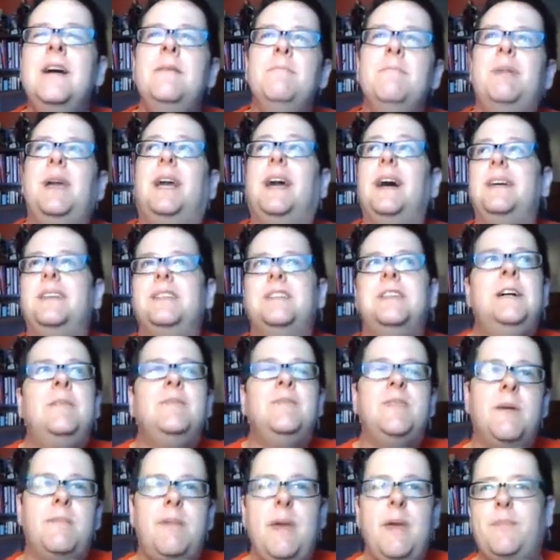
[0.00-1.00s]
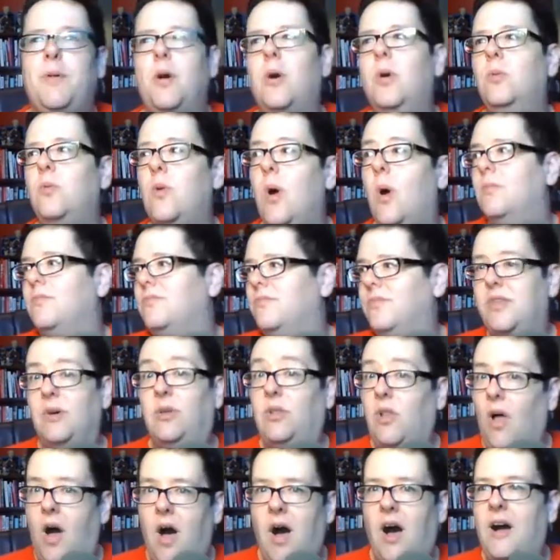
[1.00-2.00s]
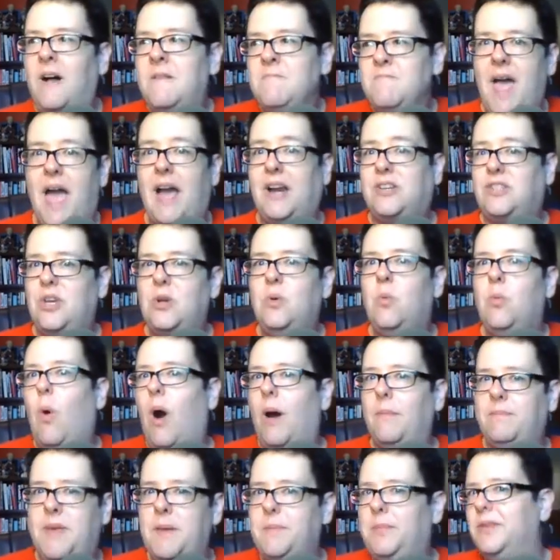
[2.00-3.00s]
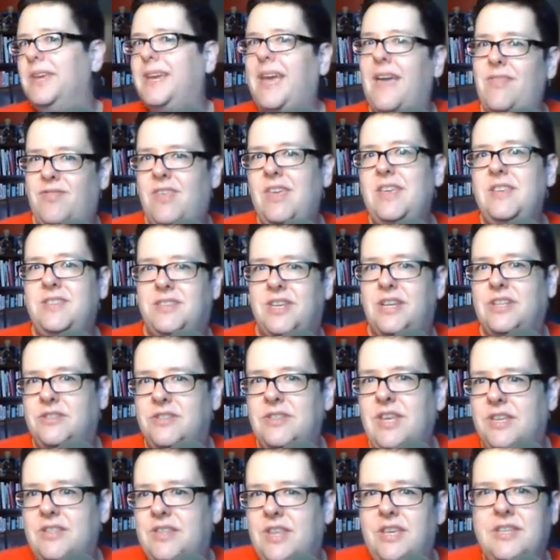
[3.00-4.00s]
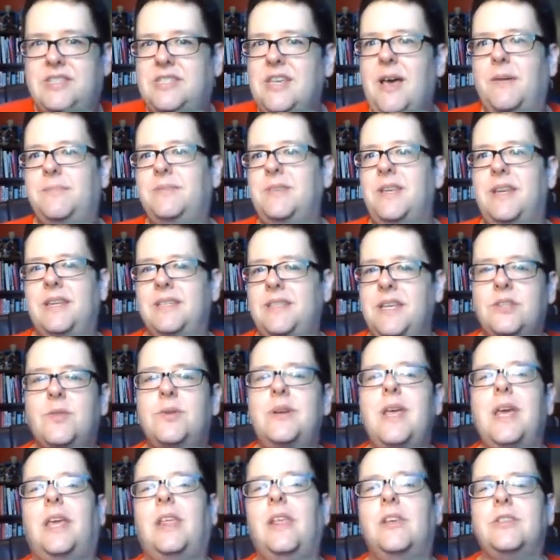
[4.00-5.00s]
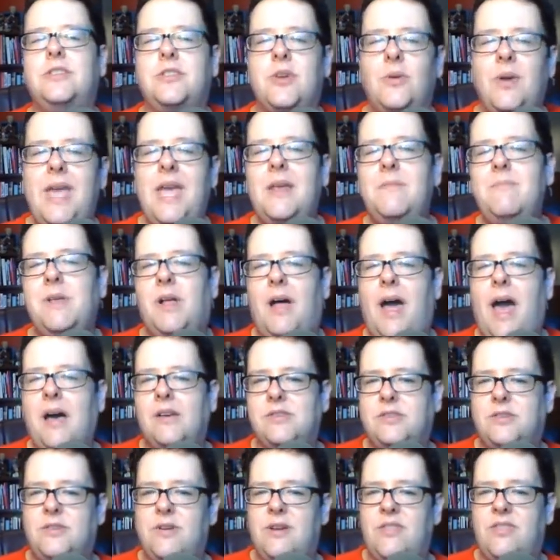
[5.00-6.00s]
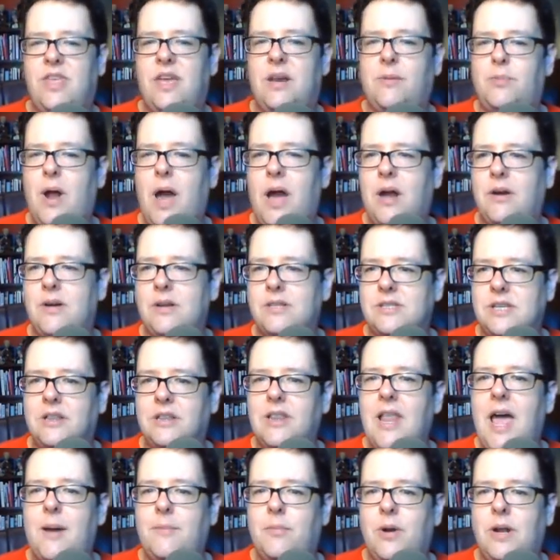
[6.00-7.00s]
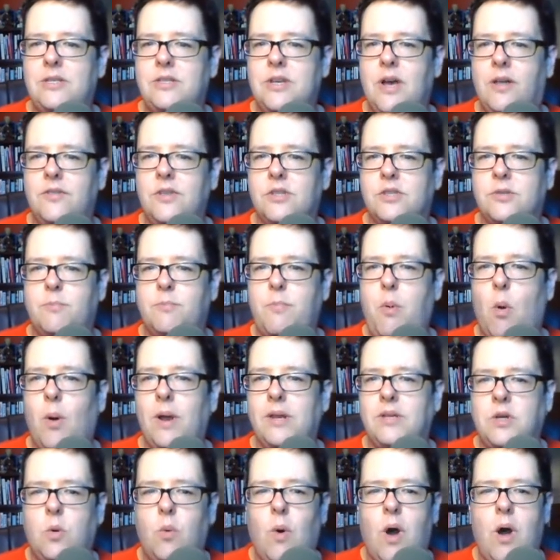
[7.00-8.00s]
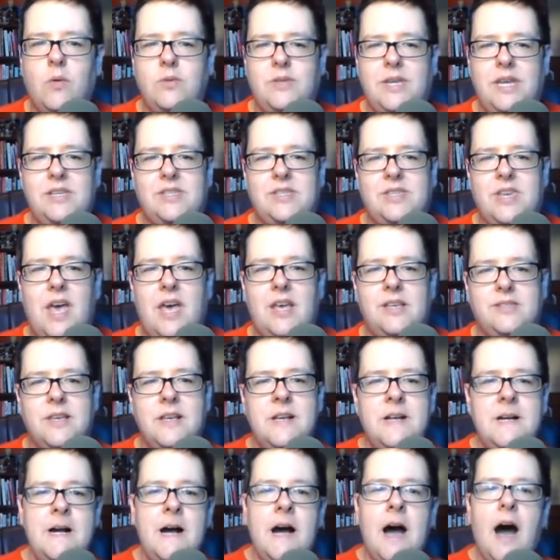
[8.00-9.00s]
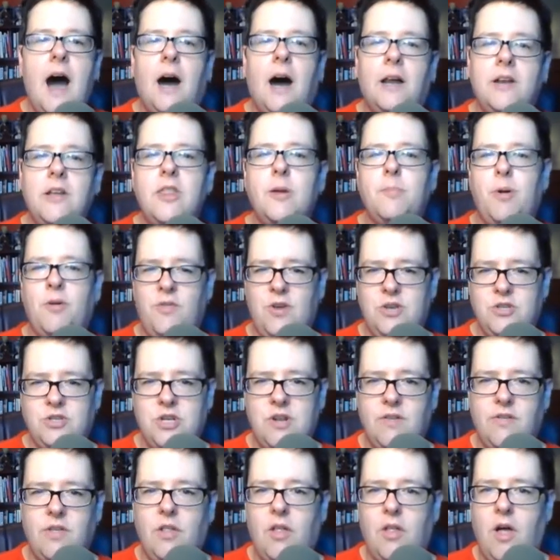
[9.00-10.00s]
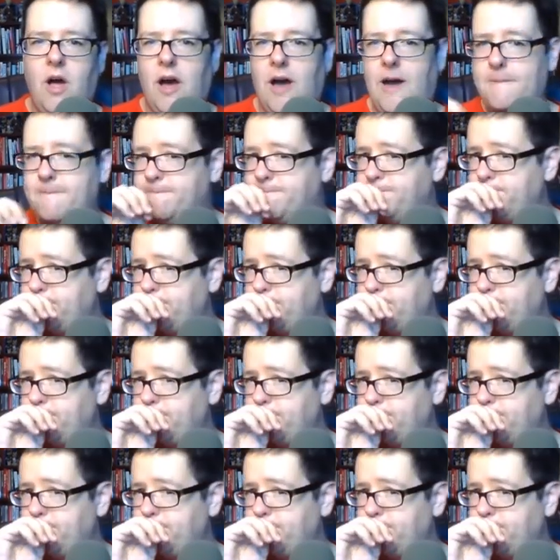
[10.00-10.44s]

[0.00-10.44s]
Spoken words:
because the people who wrote the law actually want people to get these subsidies. It's ridiculous. So Ian Millhiser at Think Progress elaborates on this point. Quote, he says, "Another provision of the law